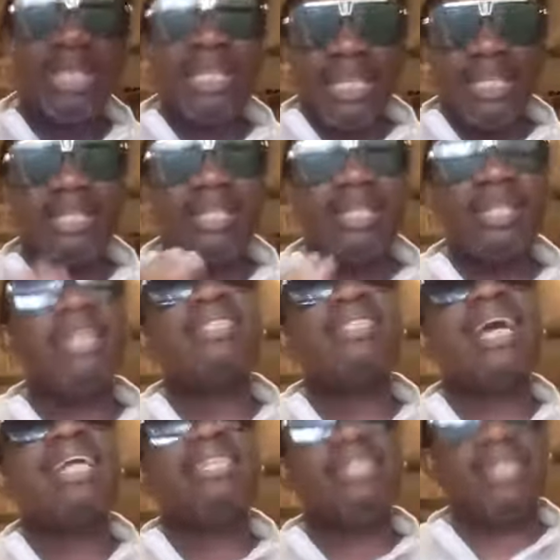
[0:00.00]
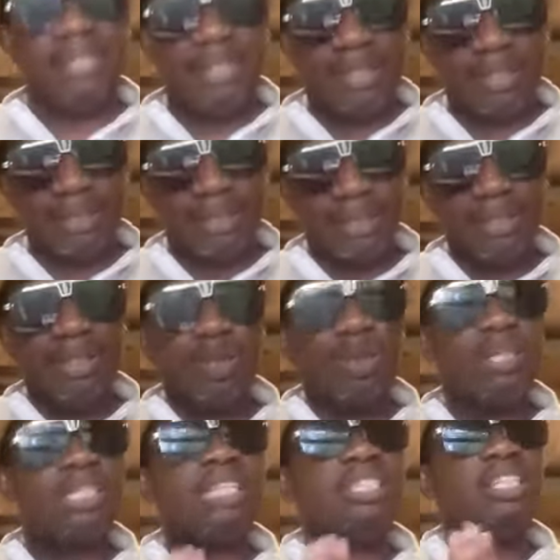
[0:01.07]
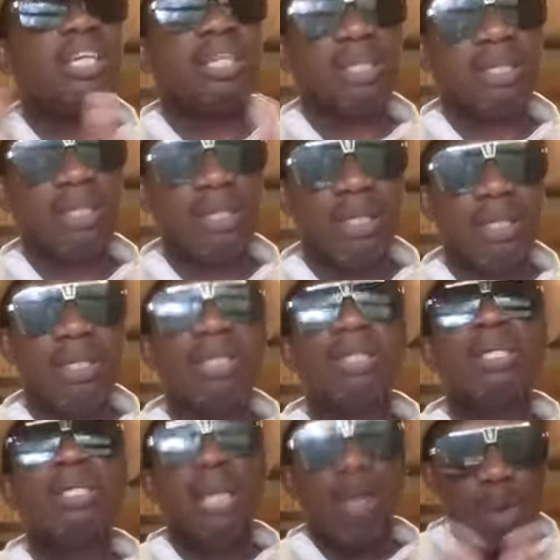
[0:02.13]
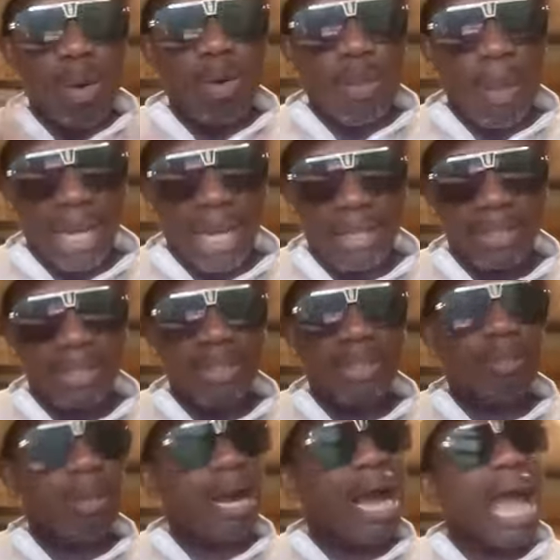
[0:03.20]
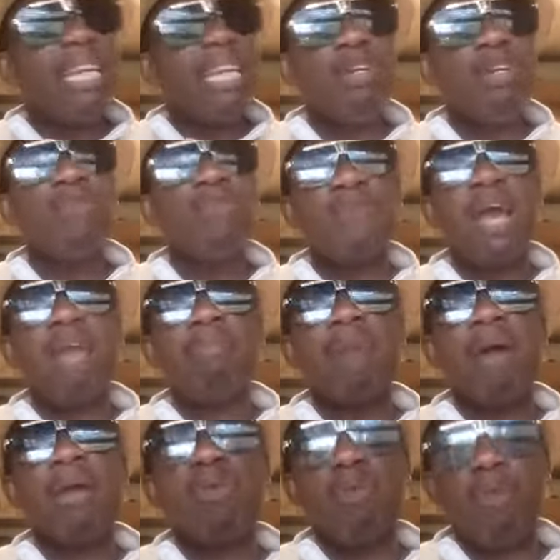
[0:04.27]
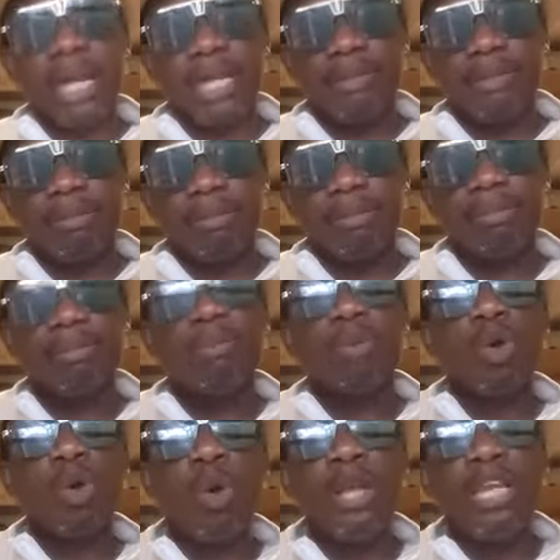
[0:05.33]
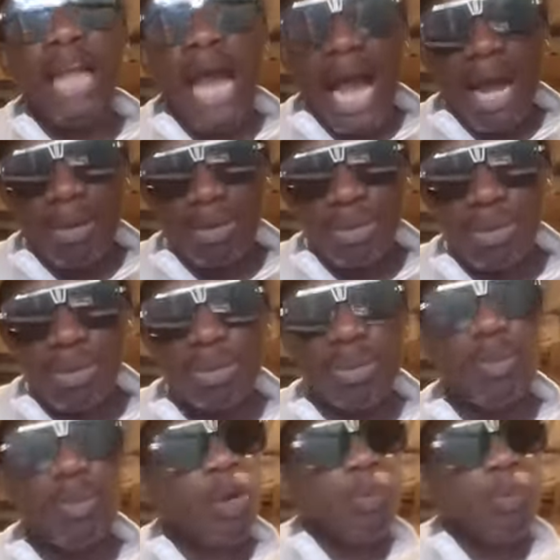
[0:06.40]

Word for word: is still a side chick. So it's a chick, a concubine. But hardly do you find married women going out with